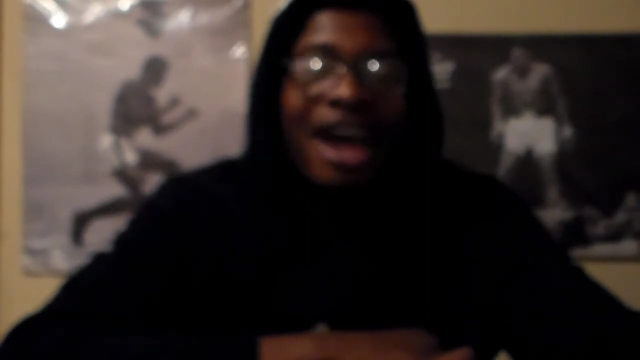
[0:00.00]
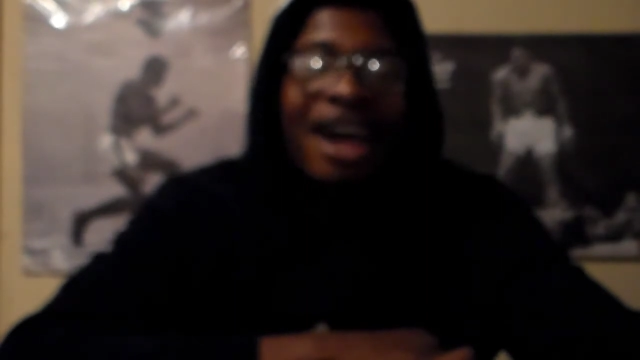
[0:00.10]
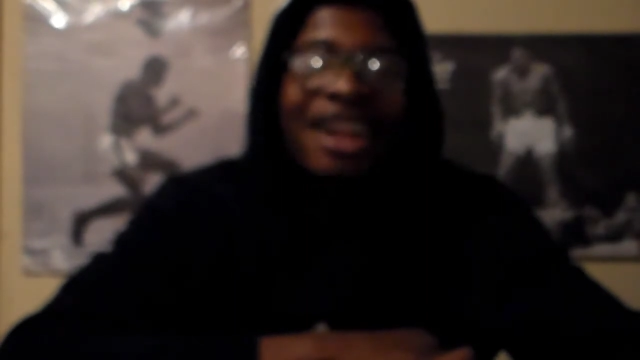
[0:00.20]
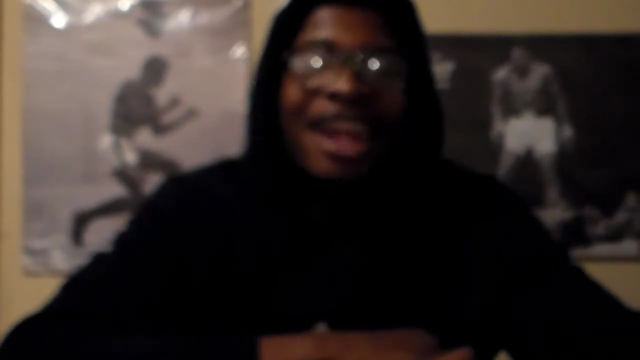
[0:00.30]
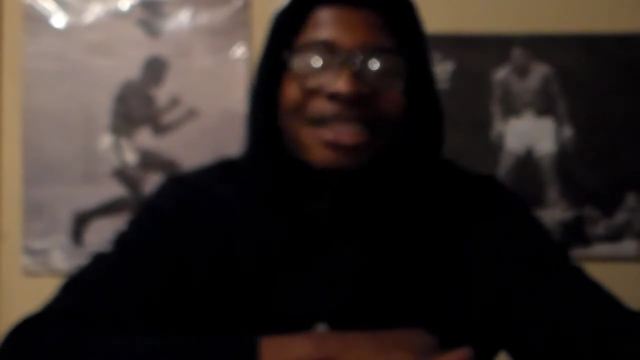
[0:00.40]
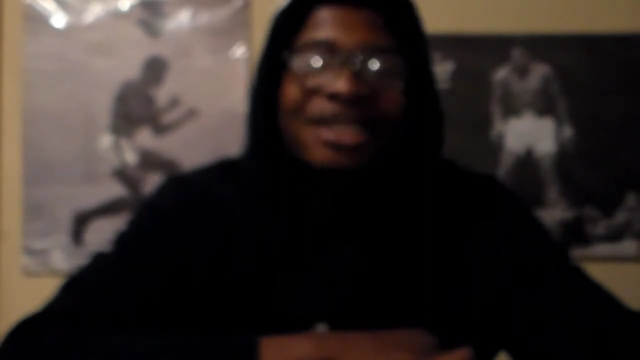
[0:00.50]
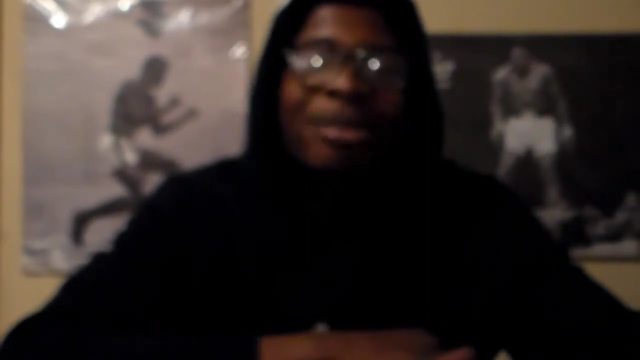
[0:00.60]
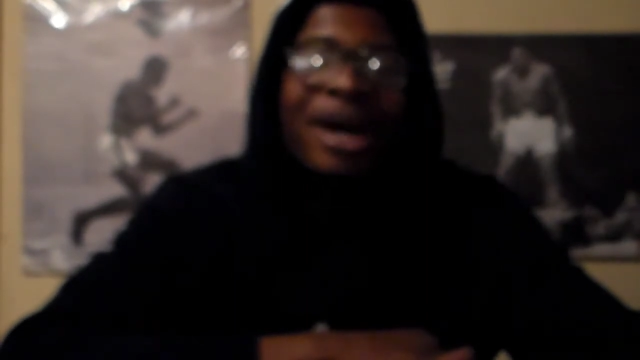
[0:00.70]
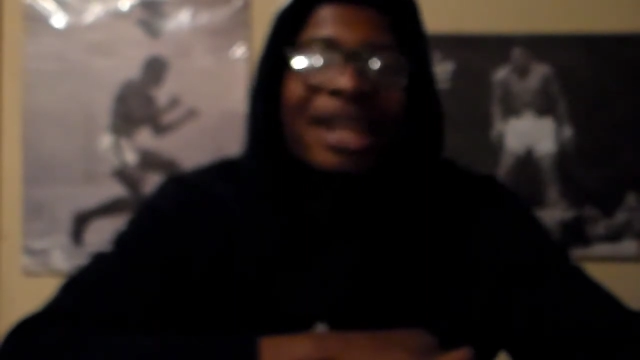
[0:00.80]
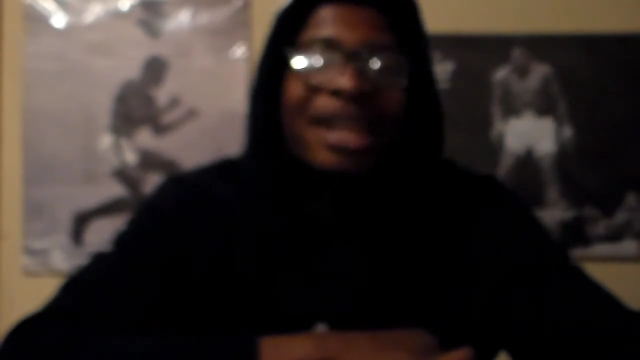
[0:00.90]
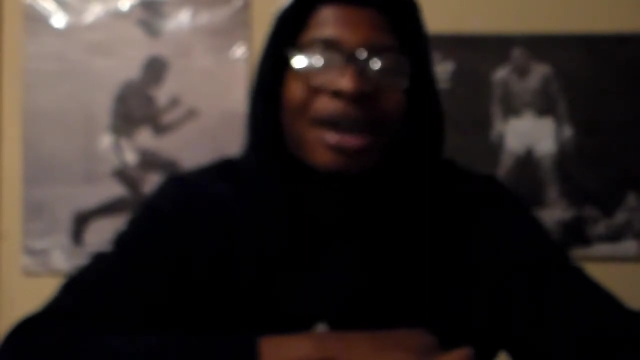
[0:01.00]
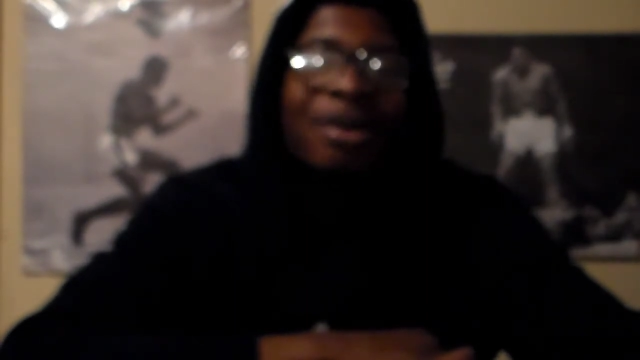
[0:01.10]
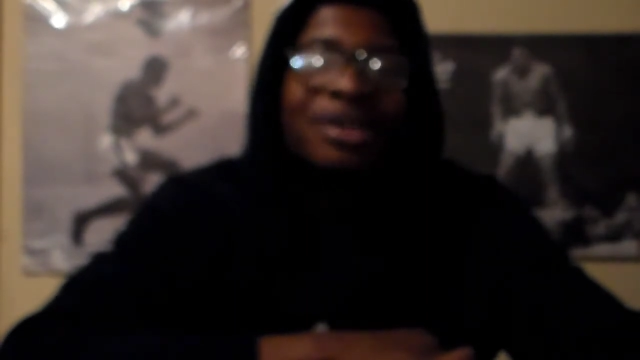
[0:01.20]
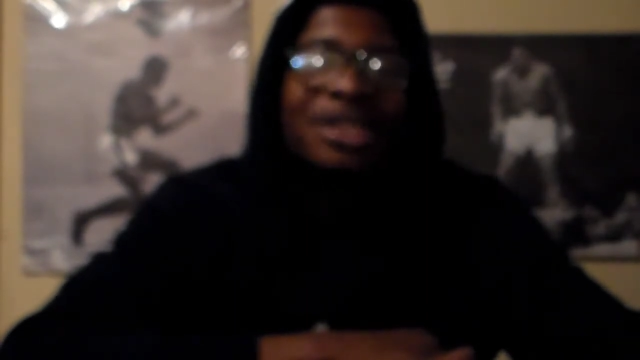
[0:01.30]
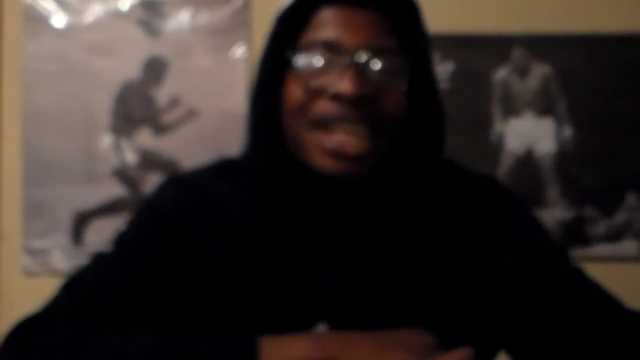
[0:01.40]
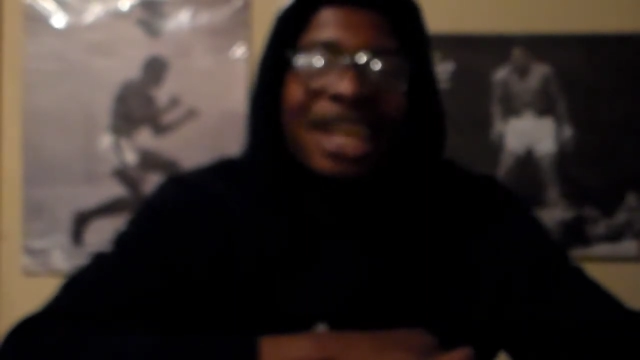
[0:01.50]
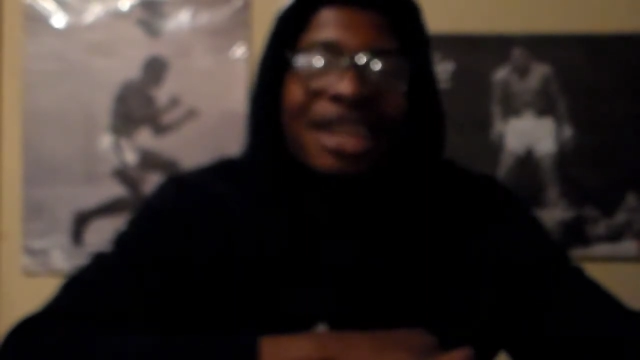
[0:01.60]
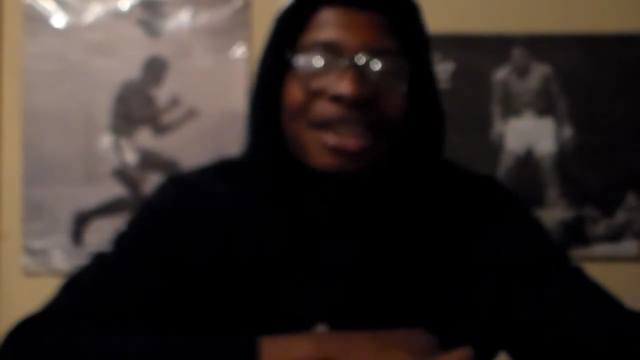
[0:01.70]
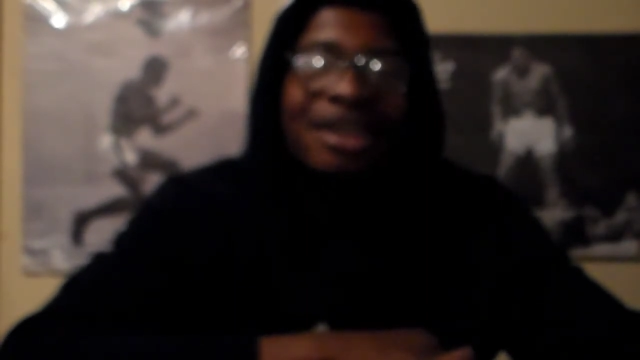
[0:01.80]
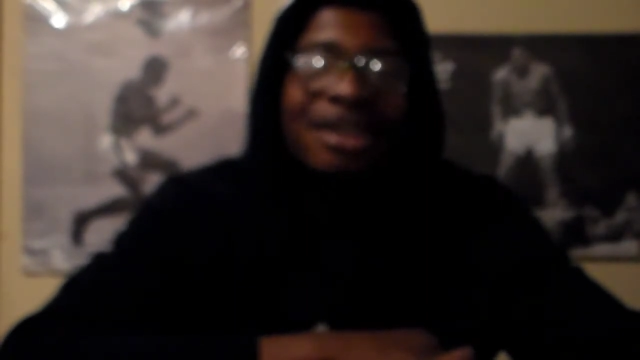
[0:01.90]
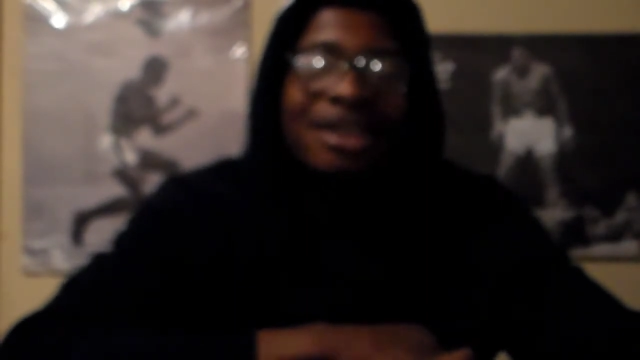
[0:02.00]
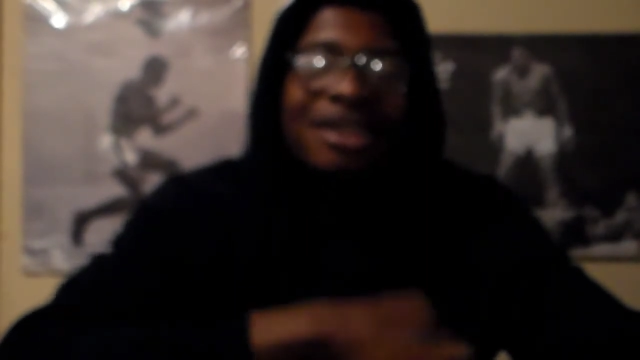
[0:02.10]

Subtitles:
Like somebody else was saying it.